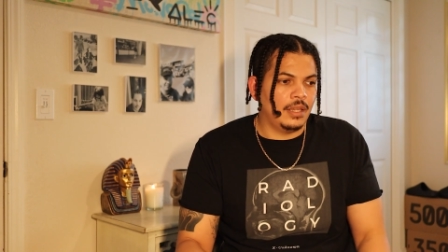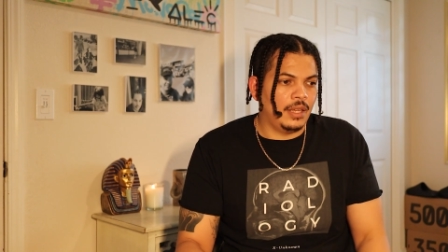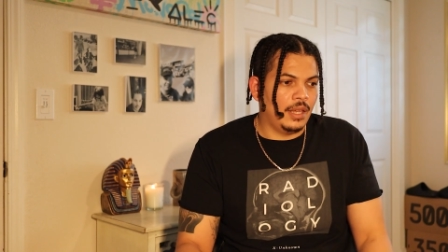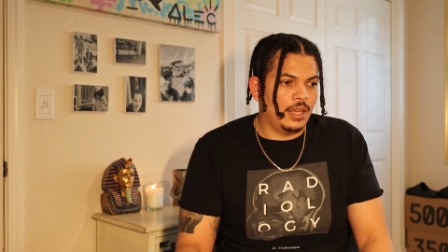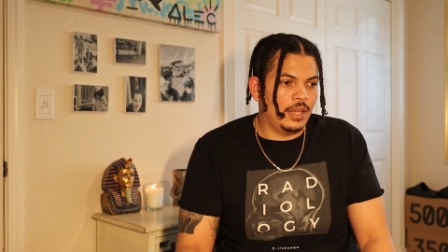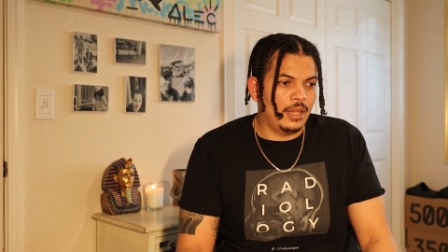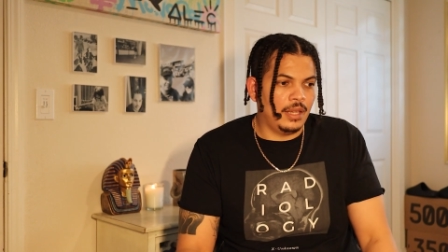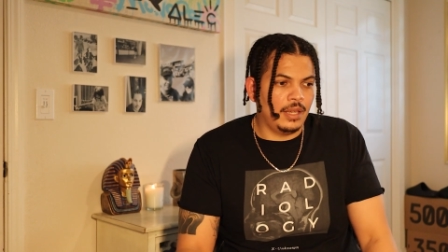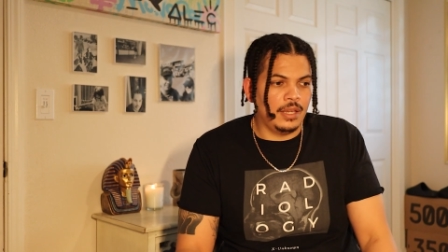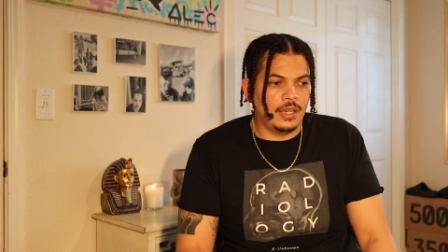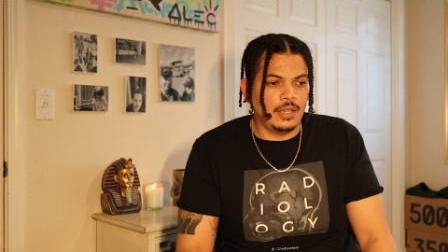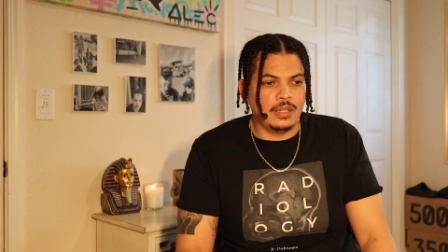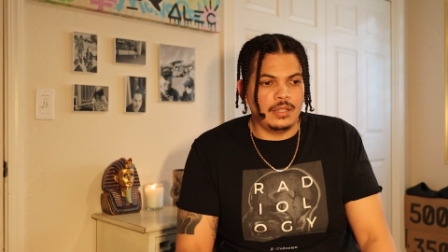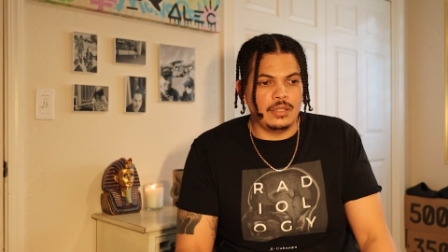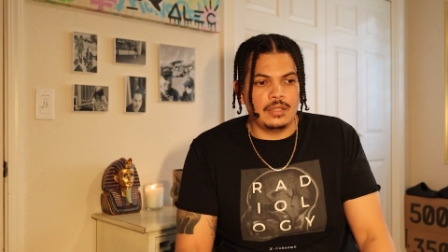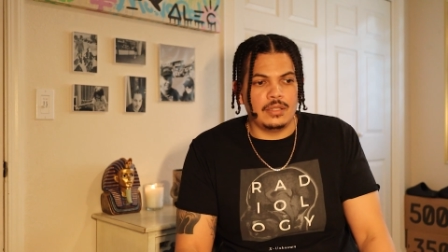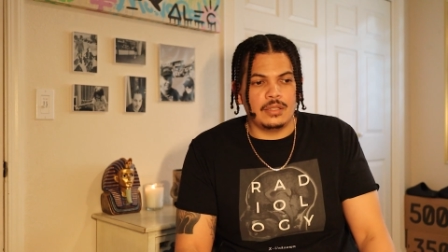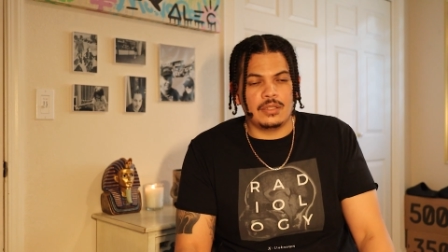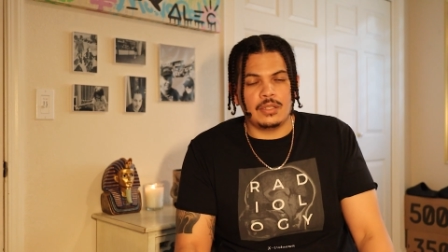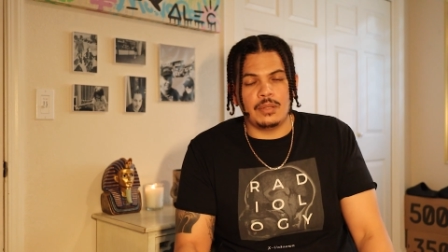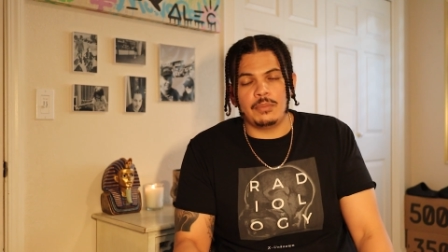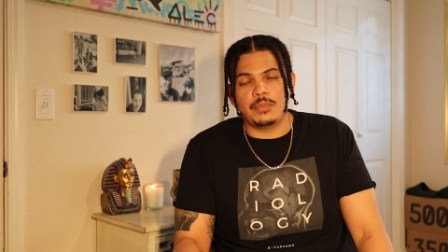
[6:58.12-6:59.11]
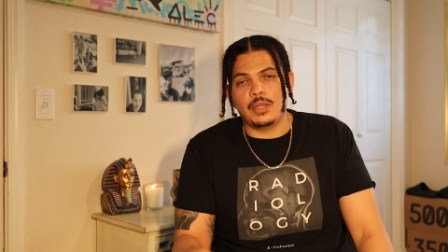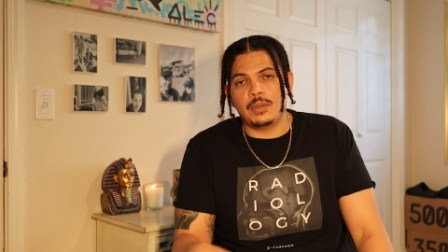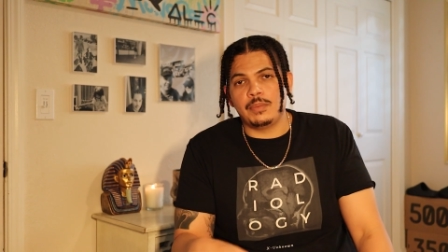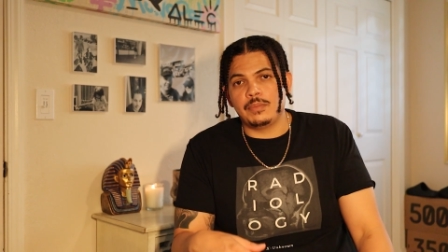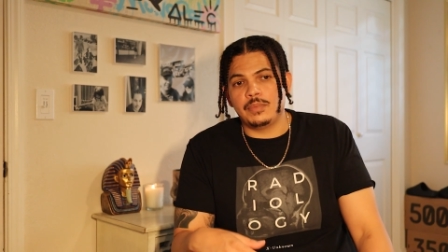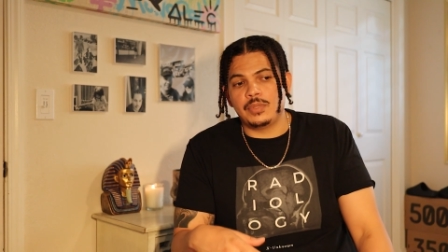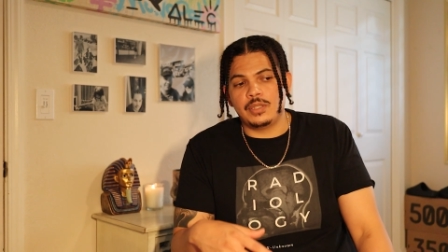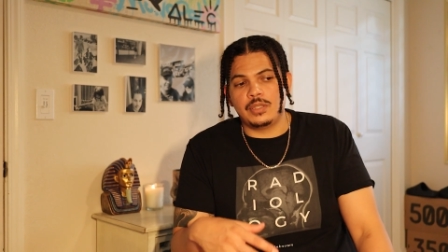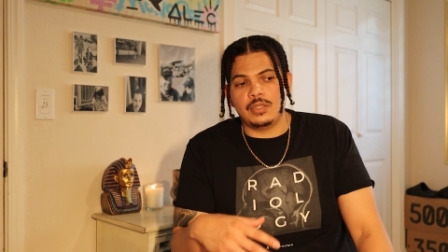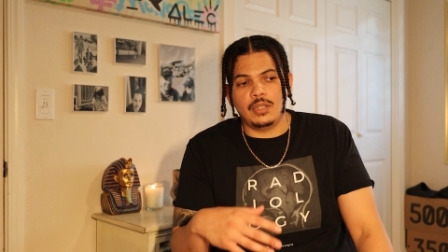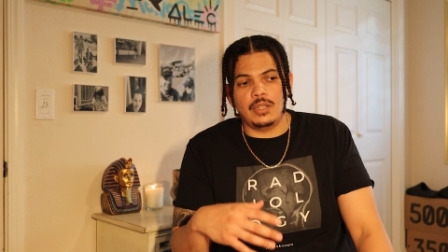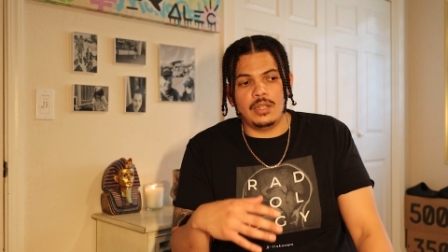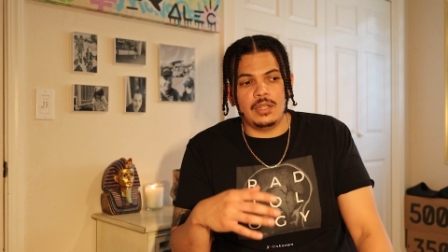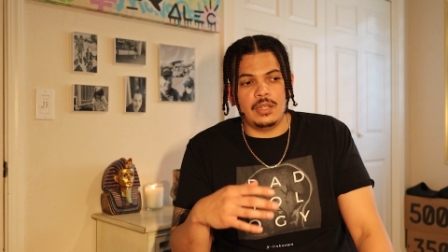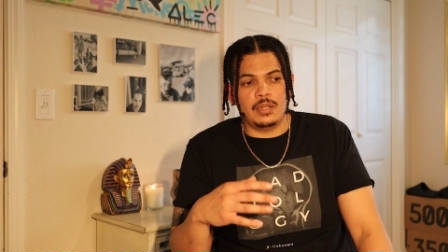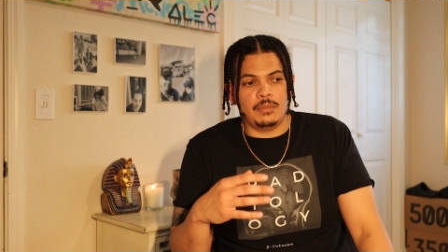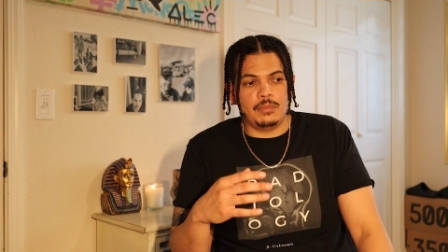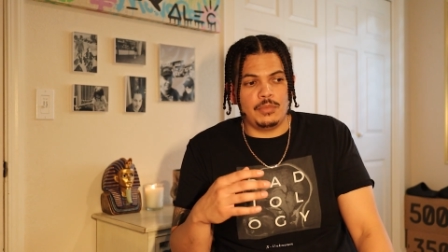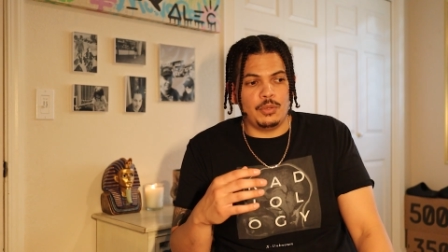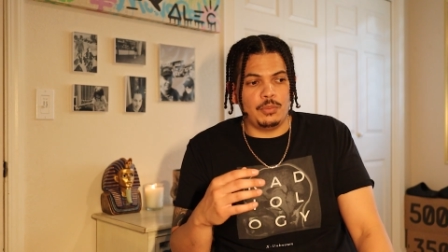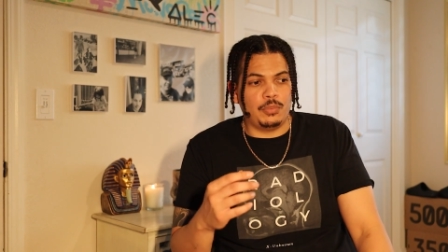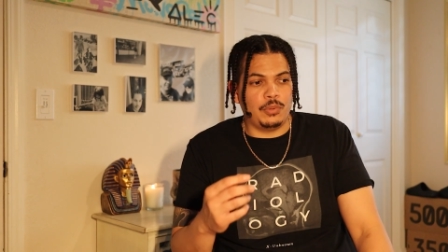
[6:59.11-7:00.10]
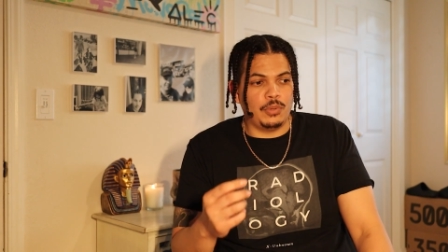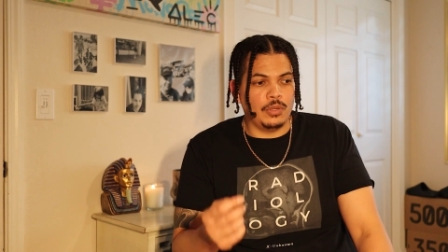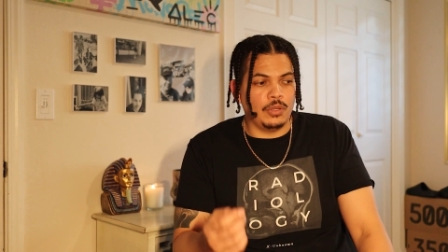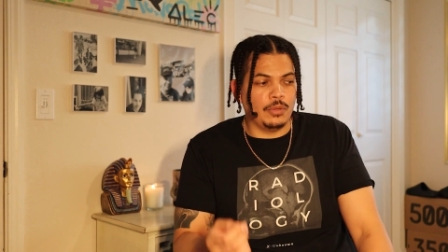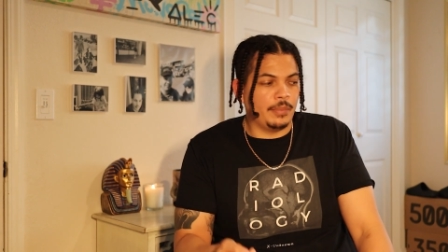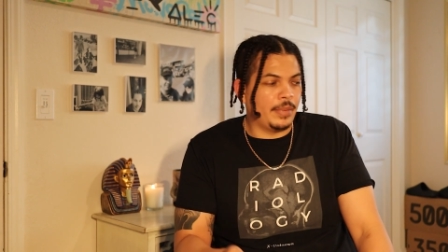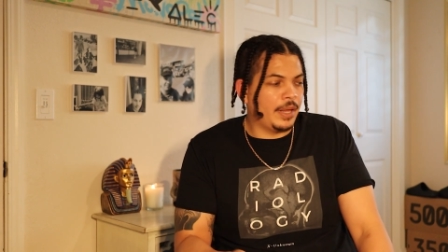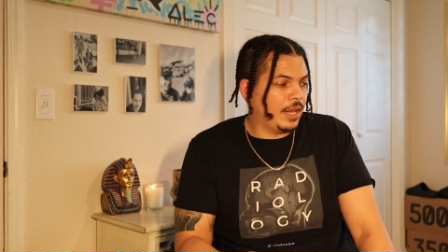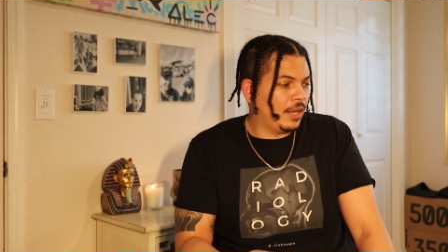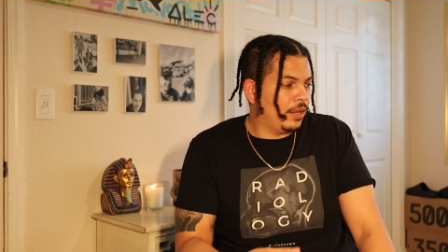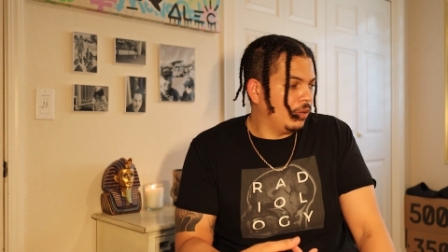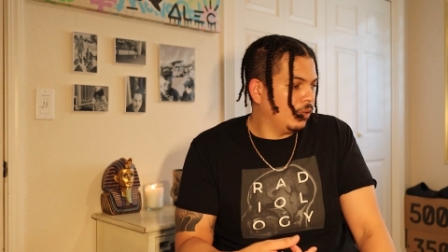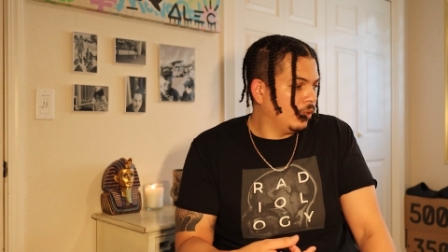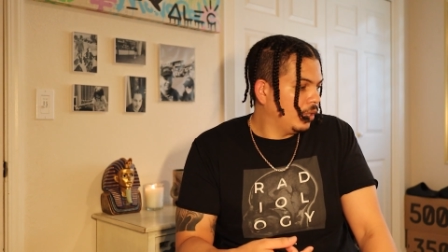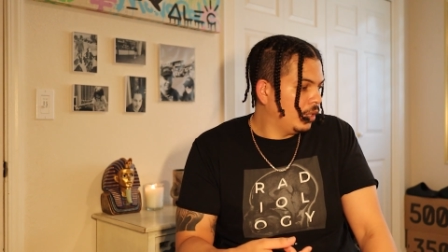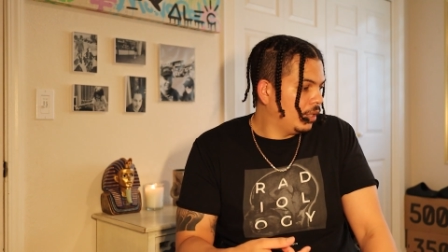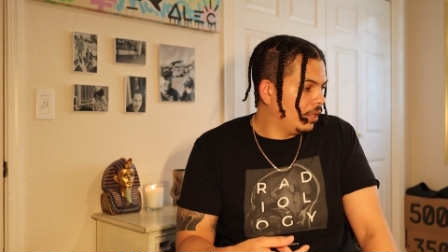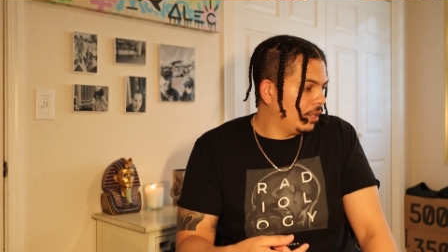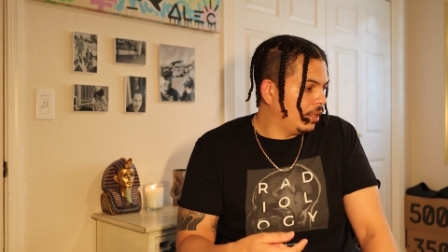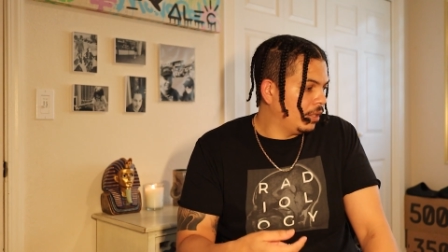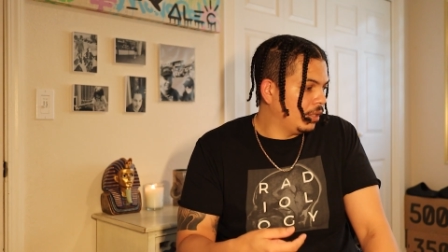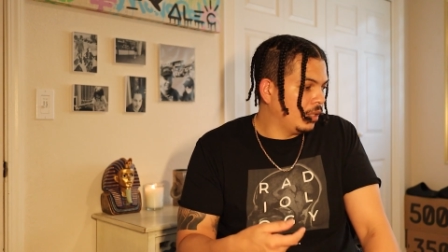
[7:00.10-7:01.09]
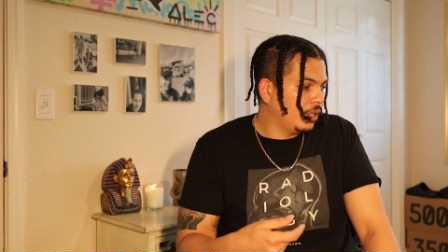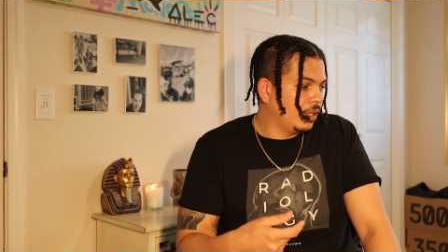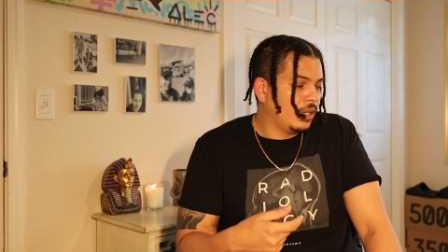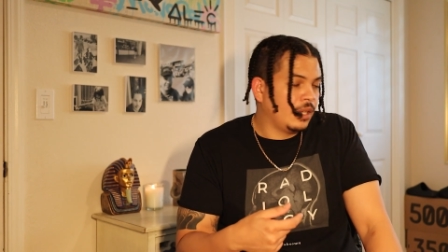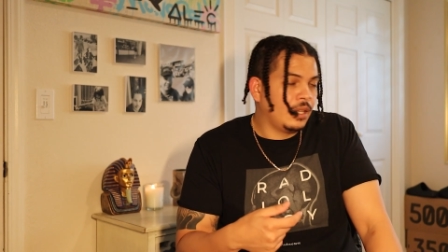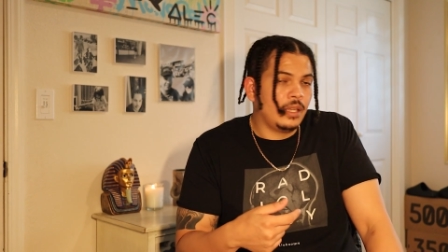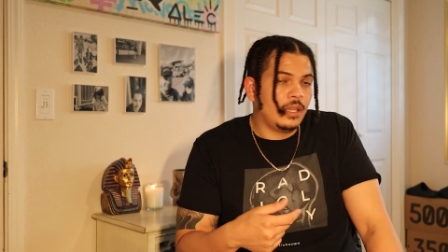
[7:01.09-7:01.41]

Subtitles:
and sometimes you'll pull them out and